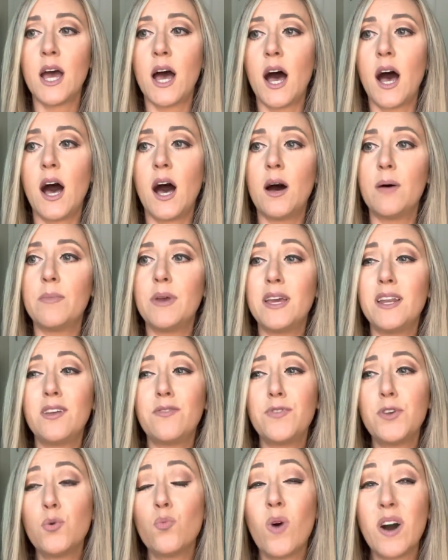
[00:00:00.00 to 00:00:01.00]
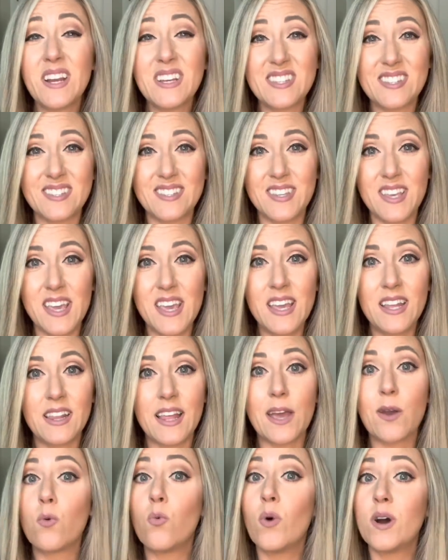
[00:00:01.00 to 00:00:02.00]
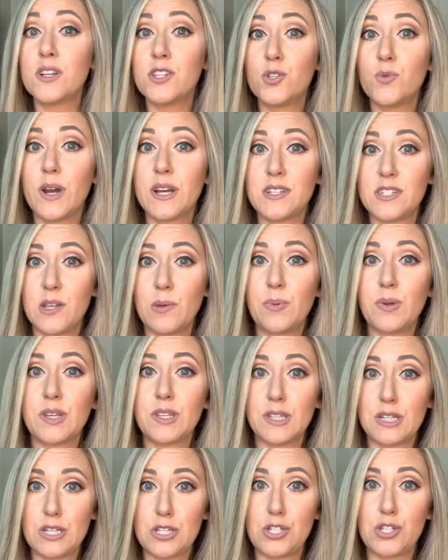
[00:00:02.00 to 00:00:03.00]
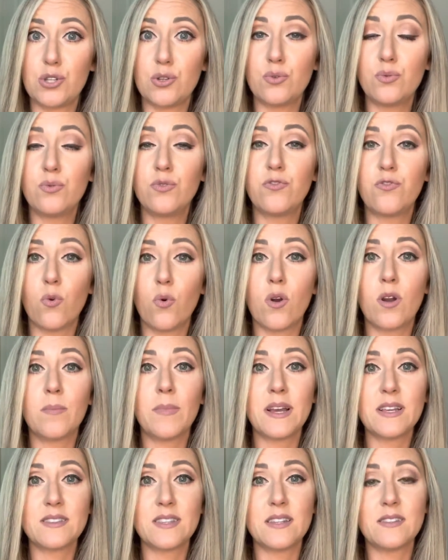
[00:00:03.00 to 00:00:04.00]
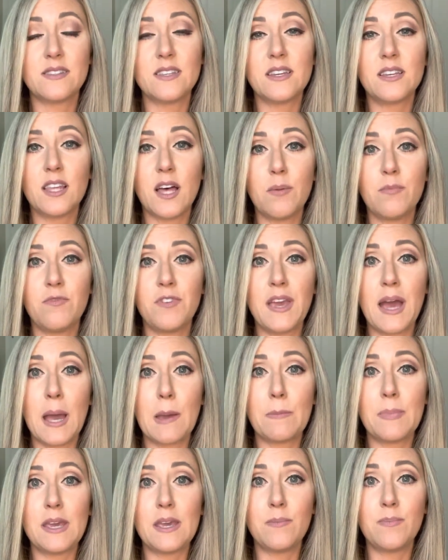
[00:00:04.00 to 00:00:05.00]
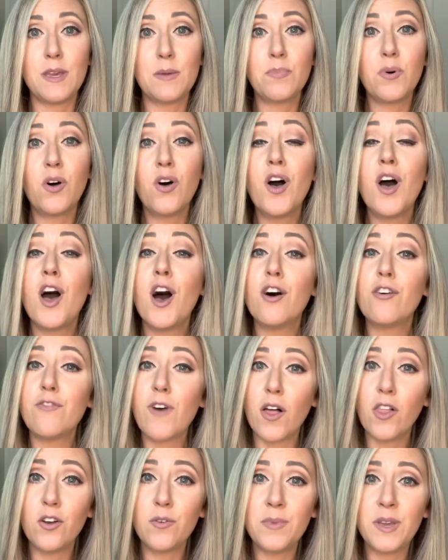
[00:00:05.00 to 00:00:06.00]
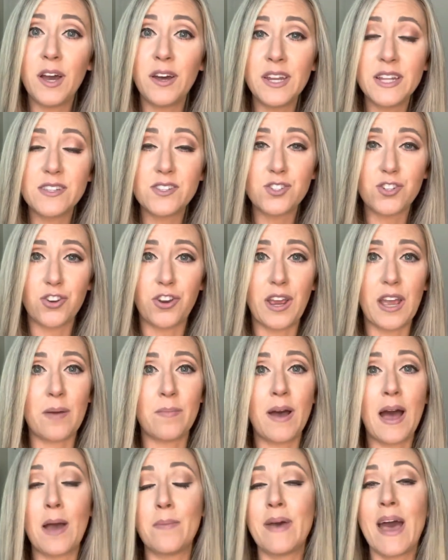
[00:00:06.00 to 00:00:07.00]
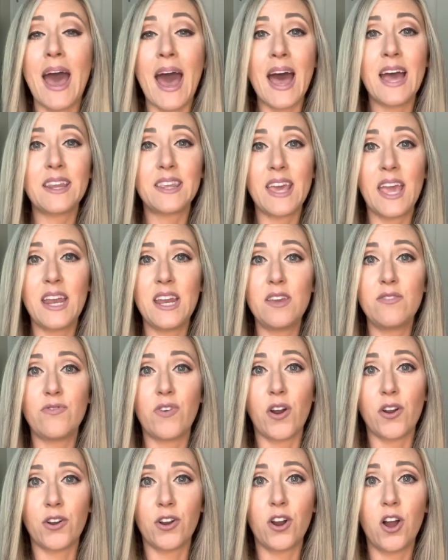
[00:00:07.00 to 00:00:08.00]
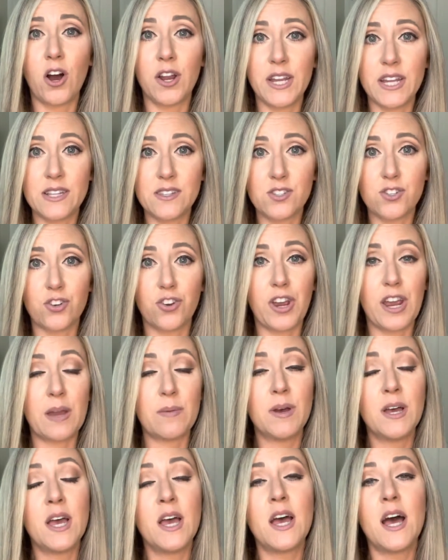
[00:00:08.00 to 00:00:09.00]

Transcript: And if you want to see like what do I typically do for my Scentsy Club VIP people, follow me on Instagram. I'm at Katie Farner on Instagram.